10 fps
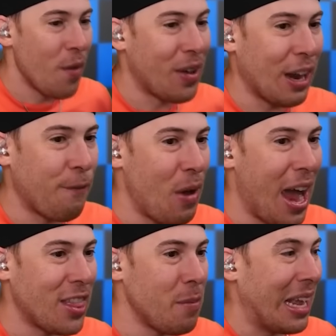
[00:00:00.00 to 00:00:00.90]
We've gotta
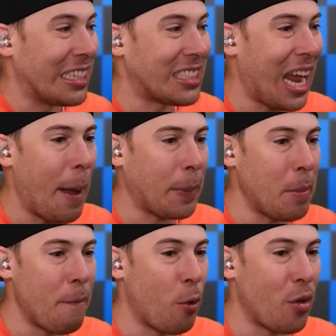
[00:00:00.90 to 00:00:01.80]
find them and stop
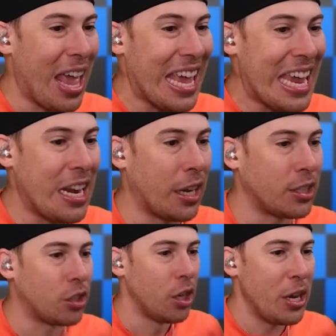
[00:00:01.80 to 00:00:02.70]
them before they eat
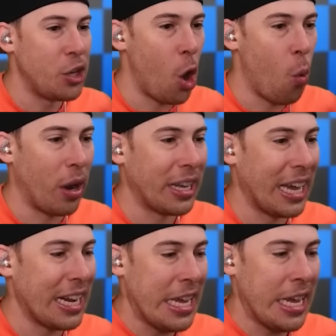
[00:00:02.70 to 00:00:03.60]
us. We don't wanna
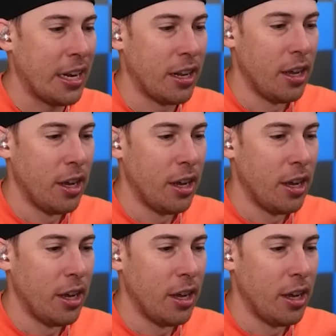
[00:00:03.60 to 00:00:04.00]
get eaten.